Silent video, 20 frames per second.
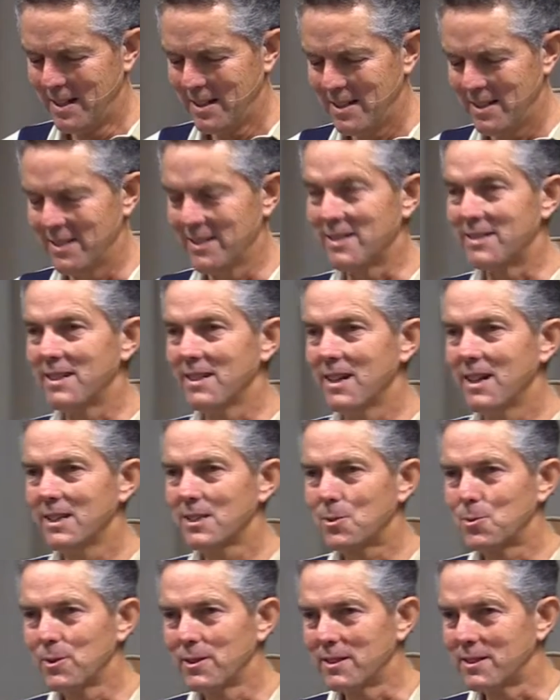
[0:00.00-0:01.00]
Now,
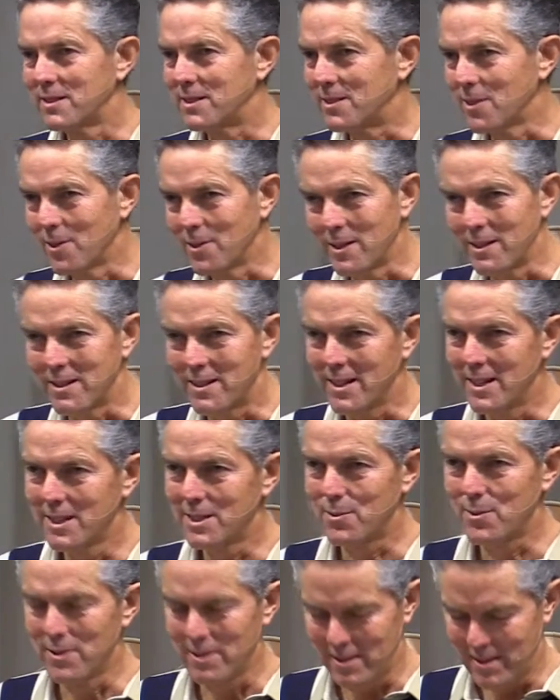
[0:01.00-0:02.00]
last week, Tony, thanks
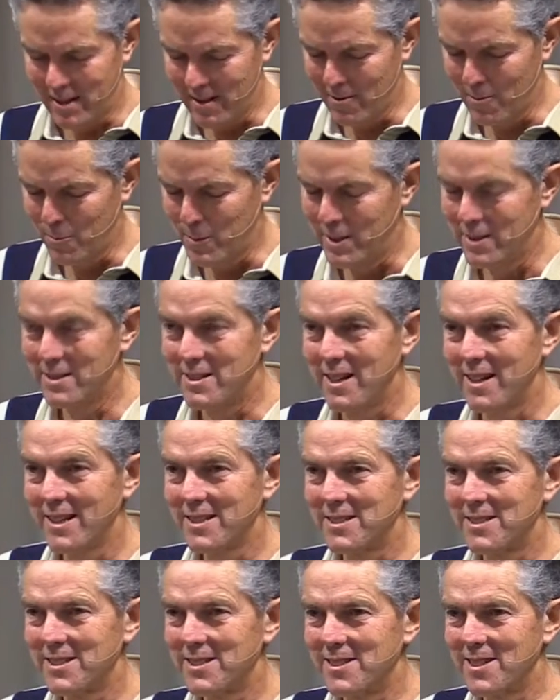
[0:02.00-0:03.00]
for giving me a
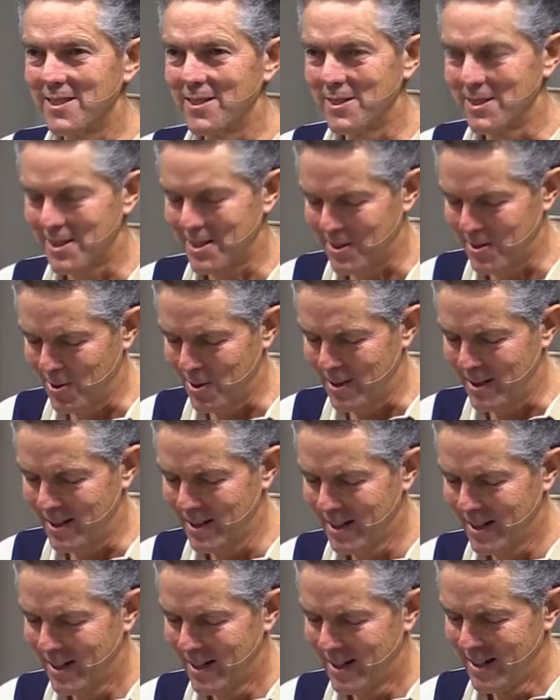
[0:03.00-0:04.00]
chance to share this story.
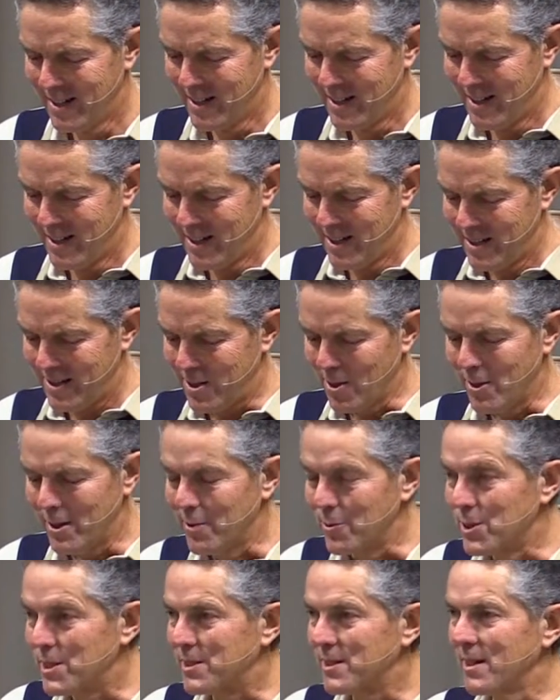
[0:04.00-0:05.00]
Tony
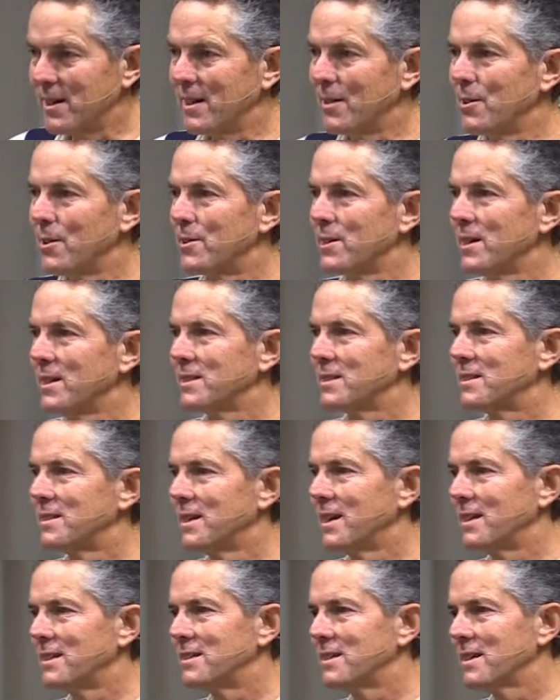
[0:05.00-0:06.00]
was sharing with us
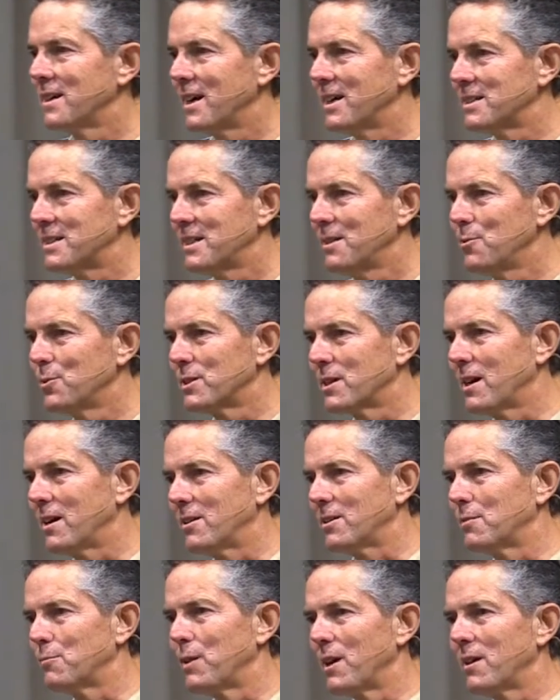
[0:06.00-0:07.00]
that as he was out
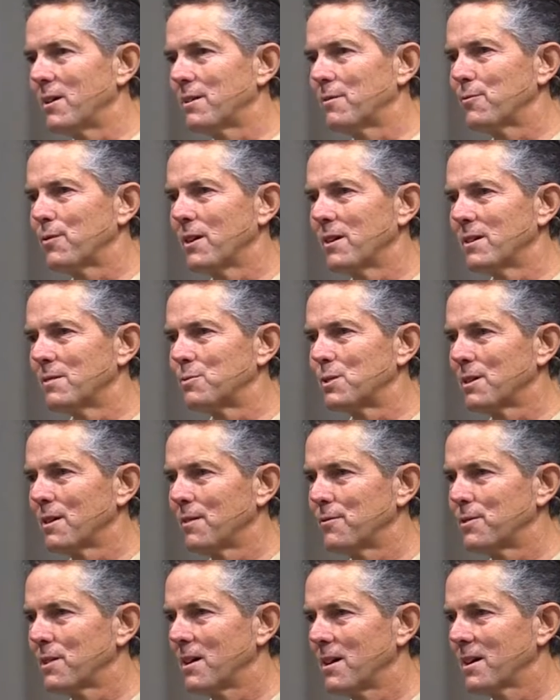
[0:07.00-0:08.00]
and about, he found
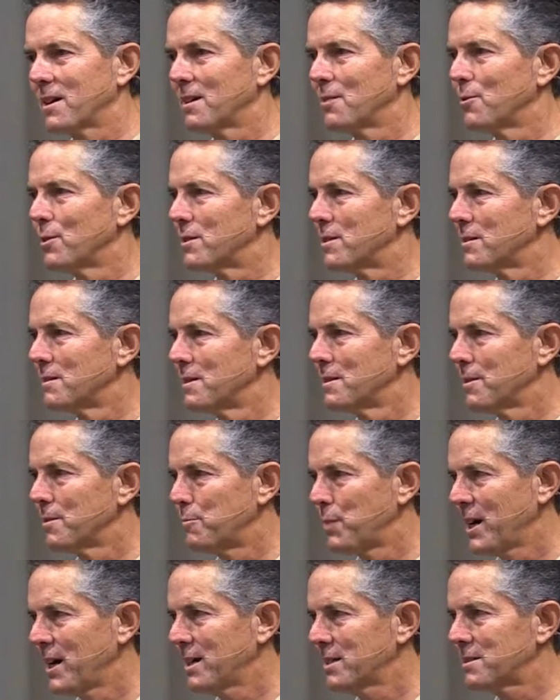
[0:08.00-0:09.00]
himself talking with the
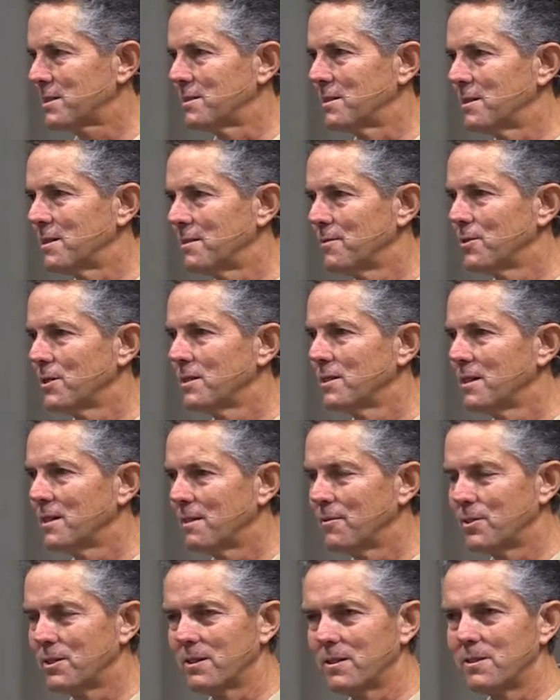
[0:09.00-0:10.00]
pastor of
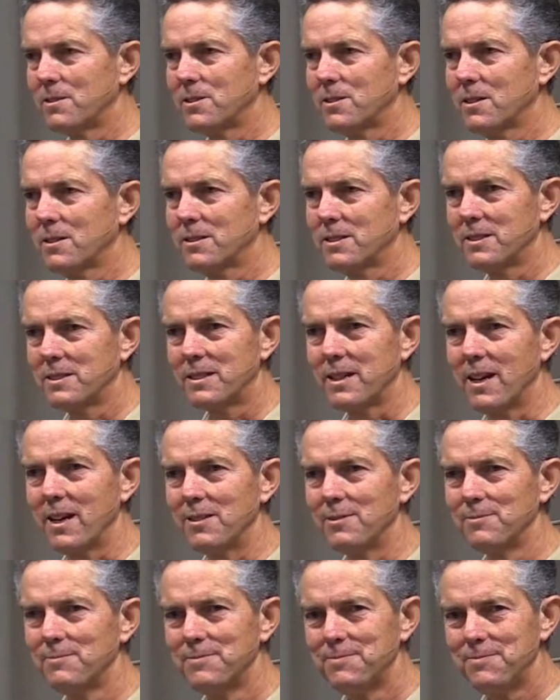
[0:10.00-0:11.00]
another church in
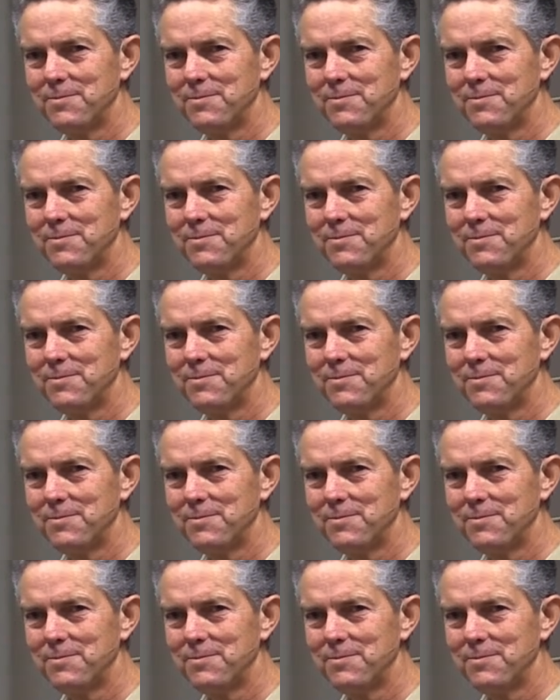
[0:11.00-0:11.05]
town.